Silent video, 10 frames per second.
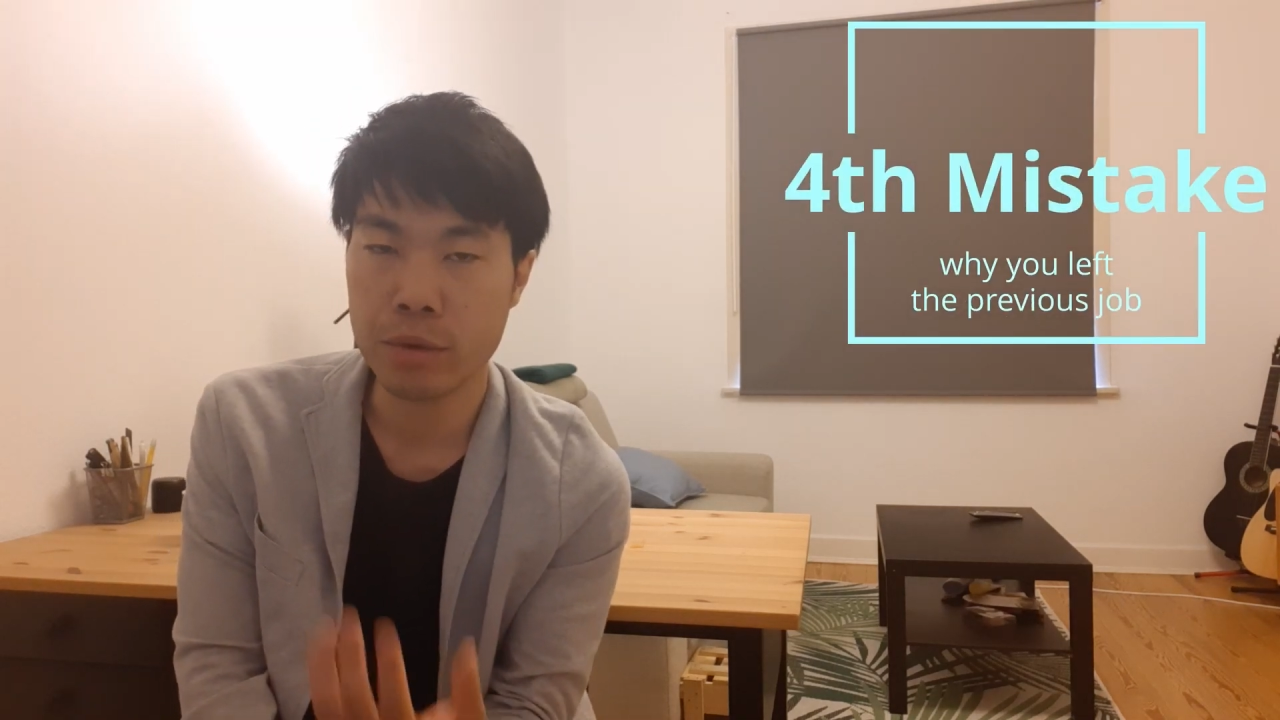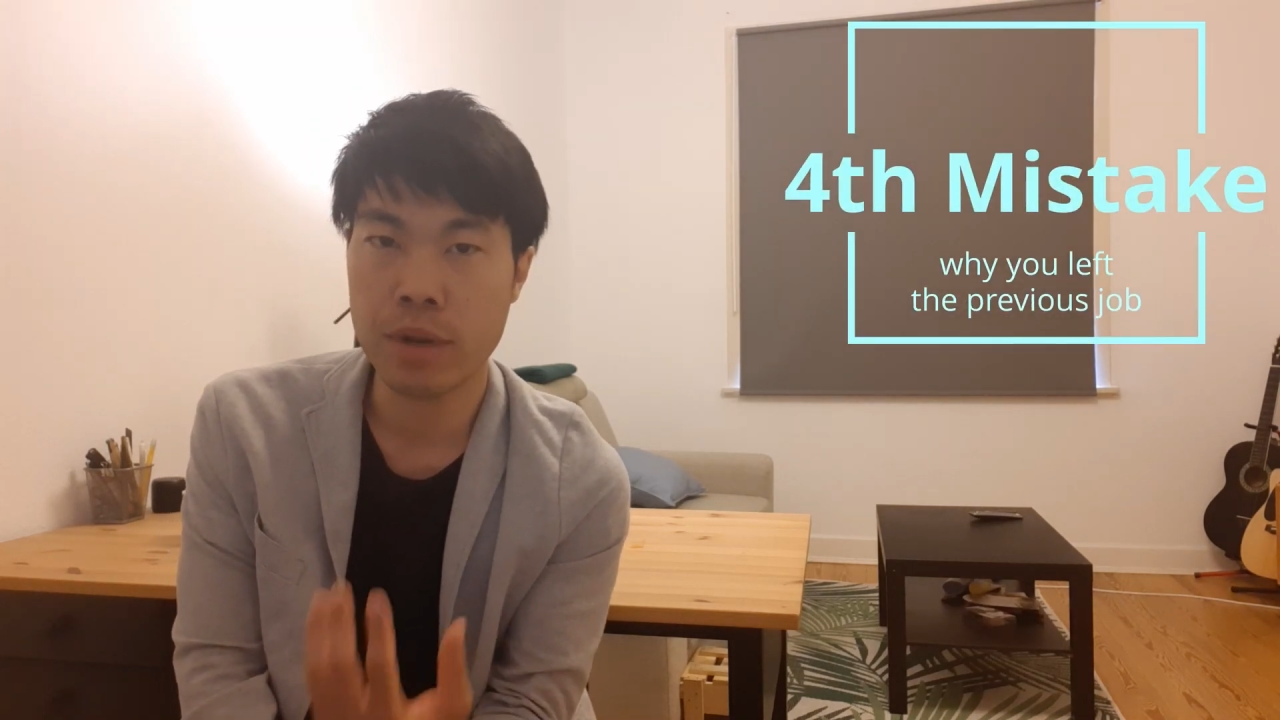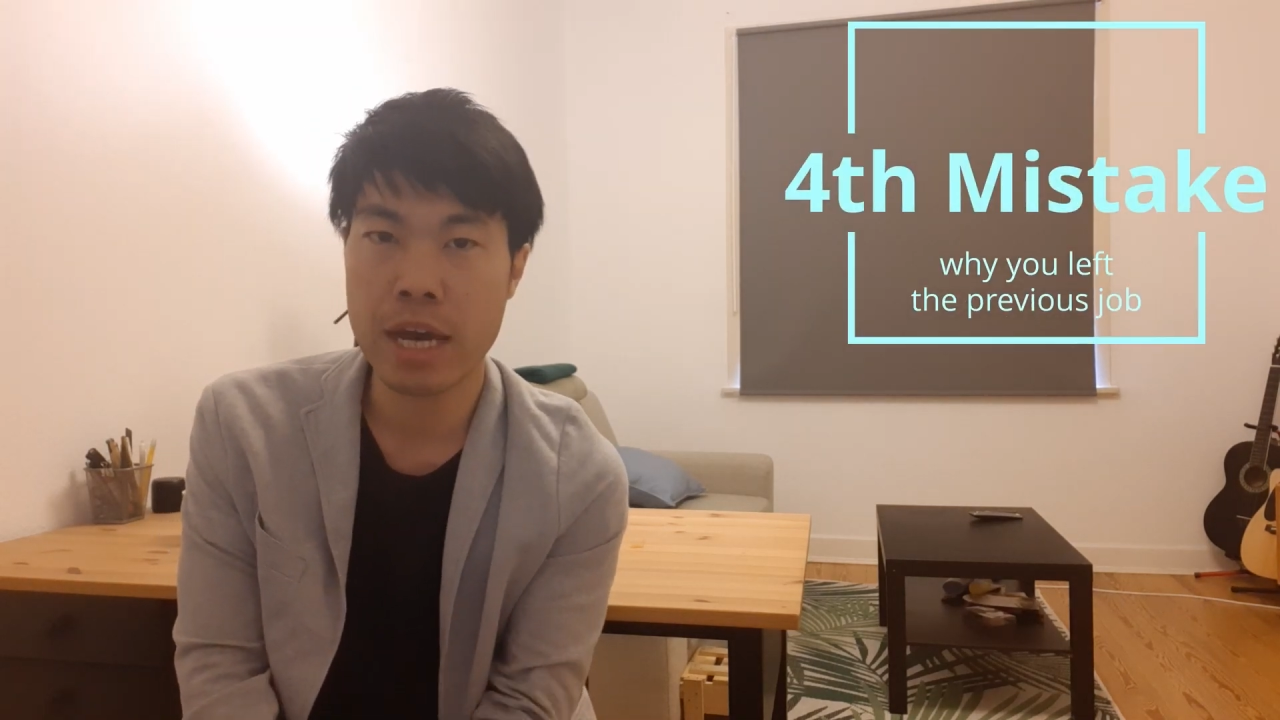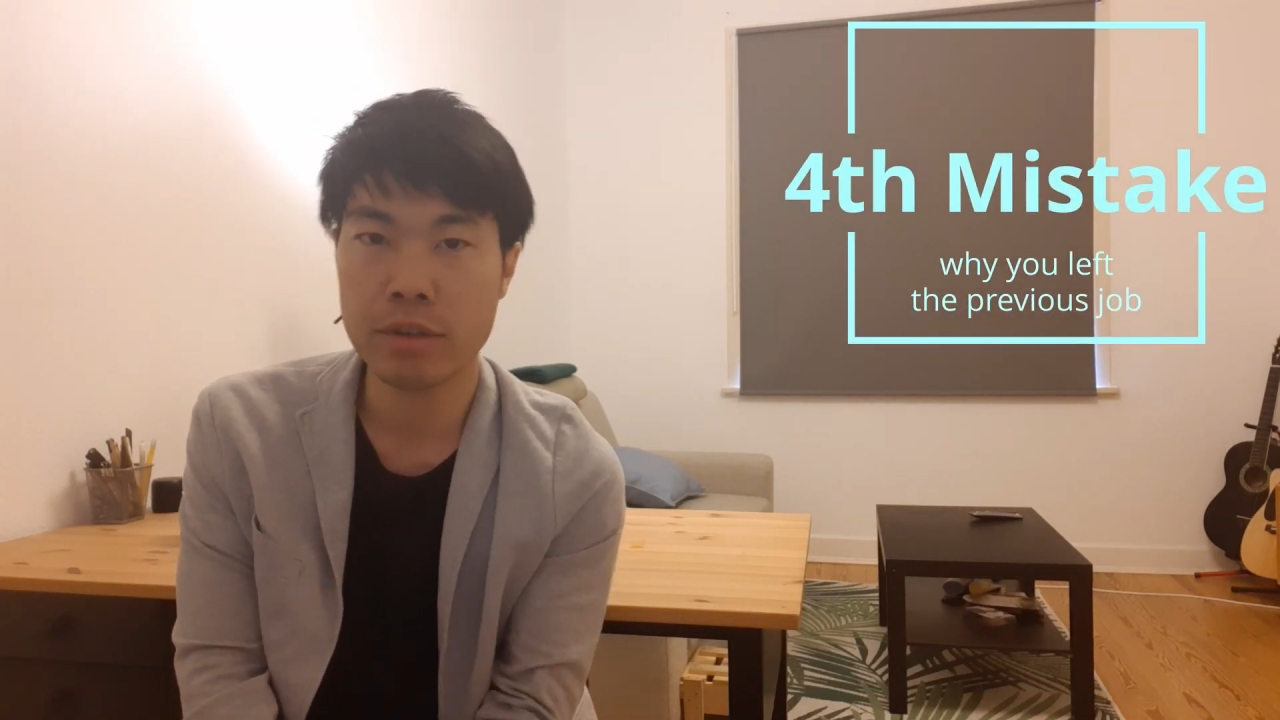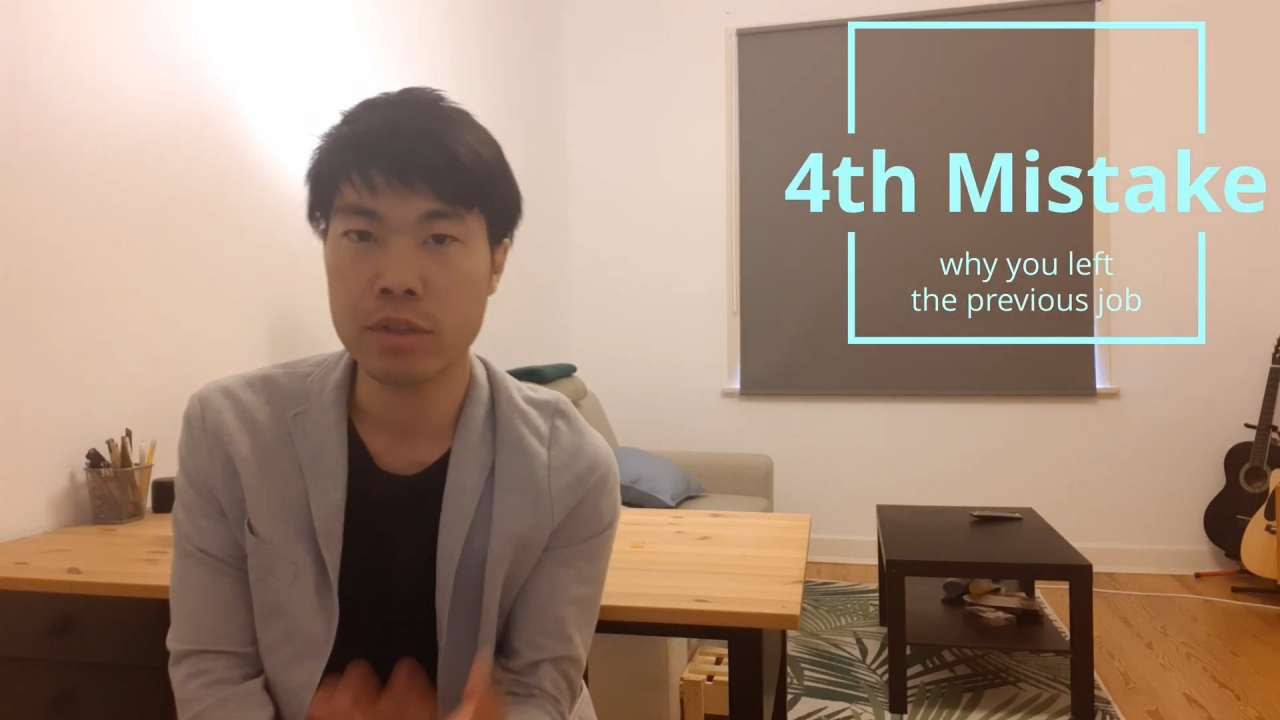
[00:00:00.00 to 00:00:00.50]
you
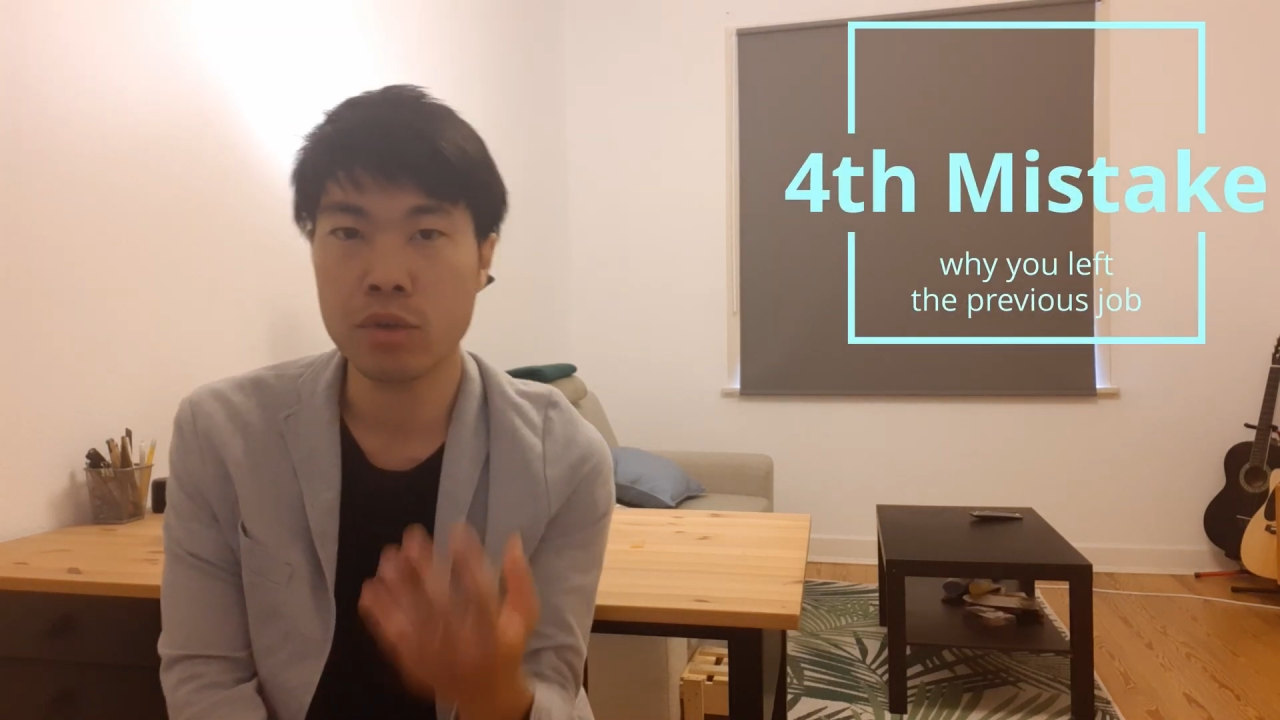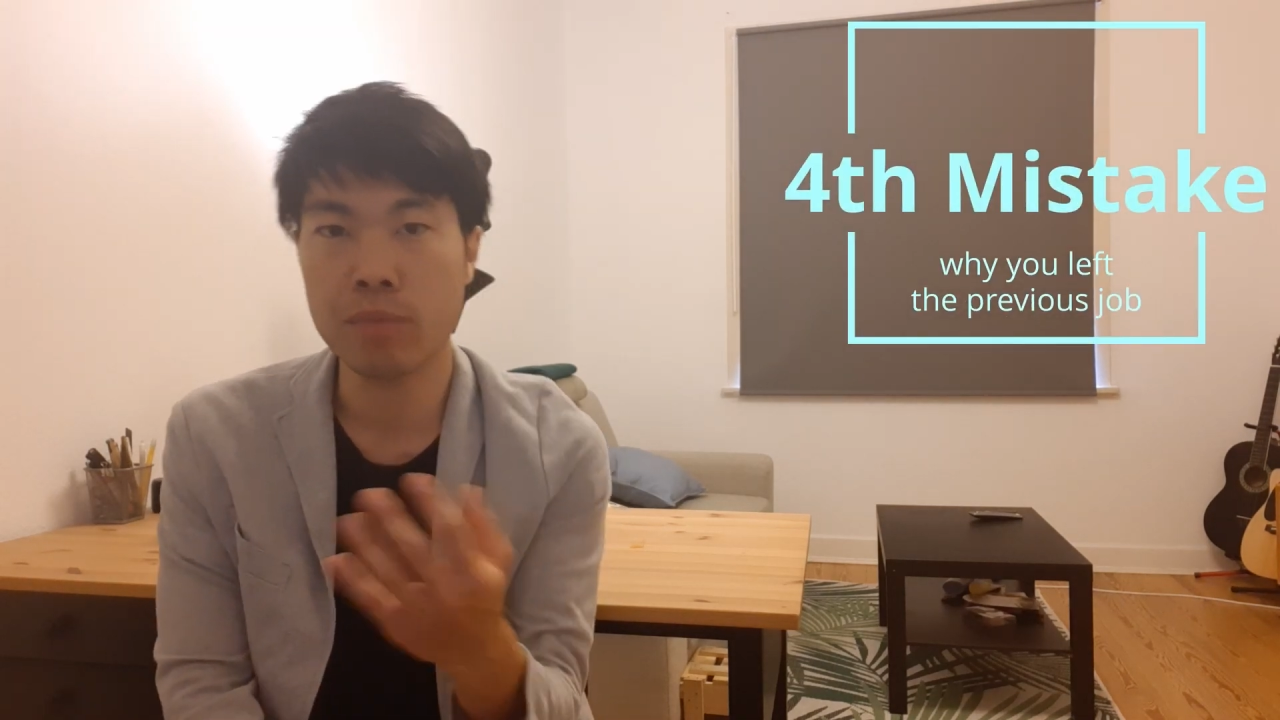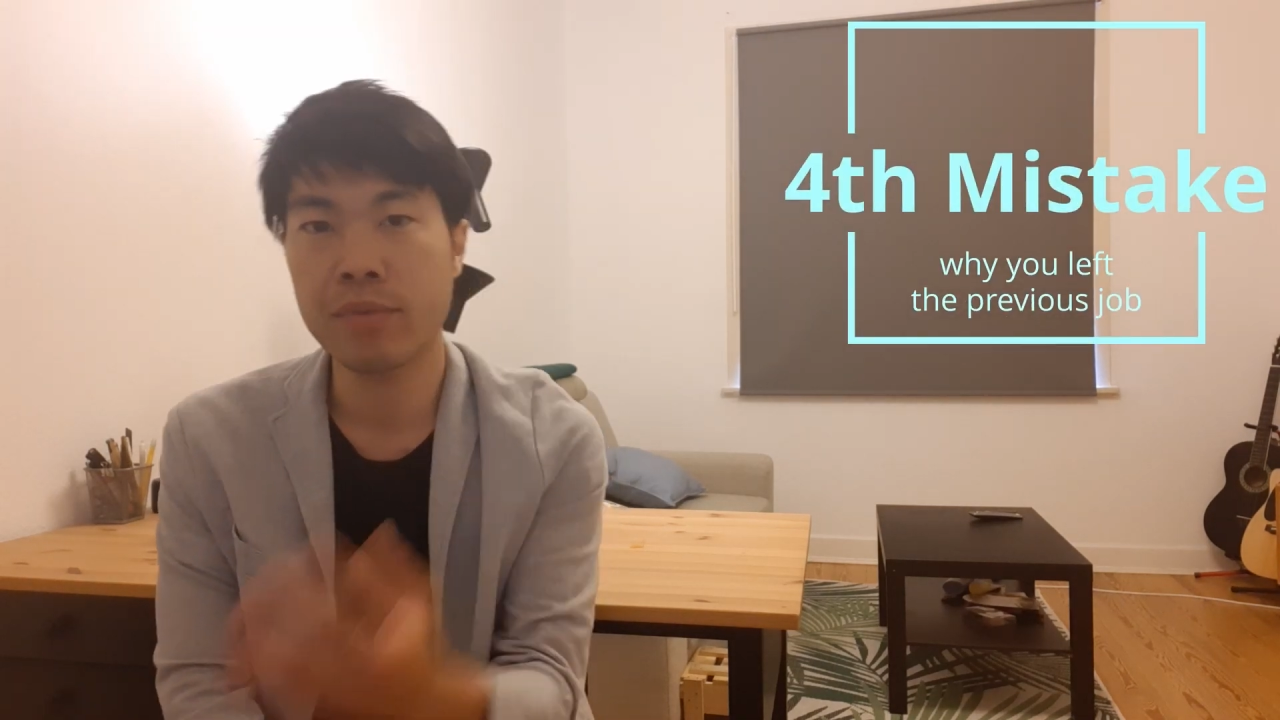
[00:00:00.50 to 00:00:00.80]
left your